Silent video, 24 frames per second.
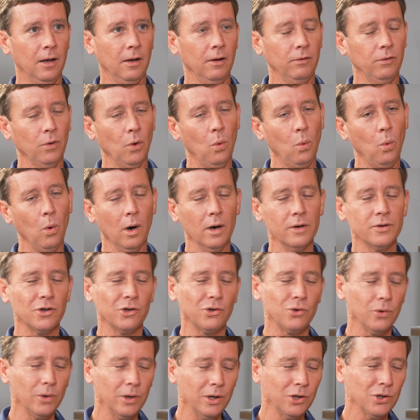So whereas a
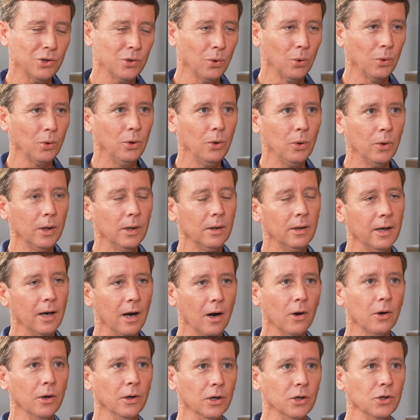traditional unit, the
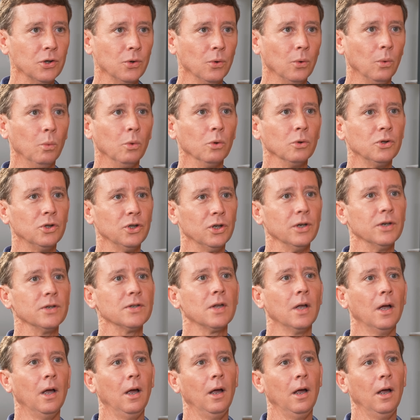air conditioner will
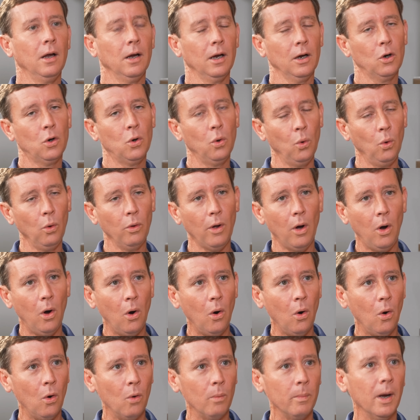just cool the
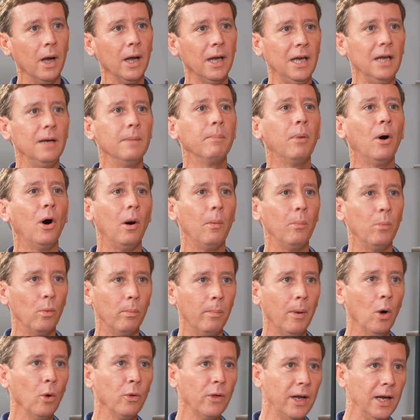home. A heat pump
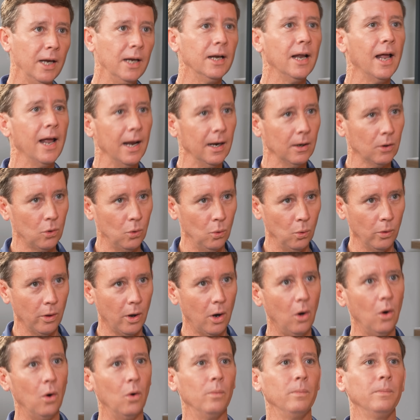will both heat and cool
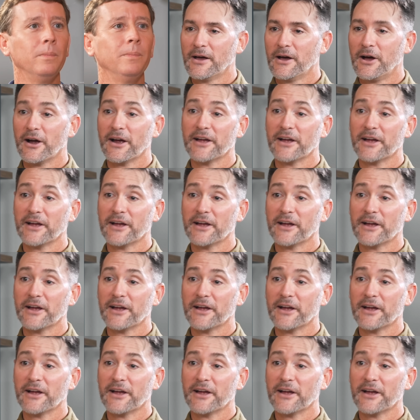the home.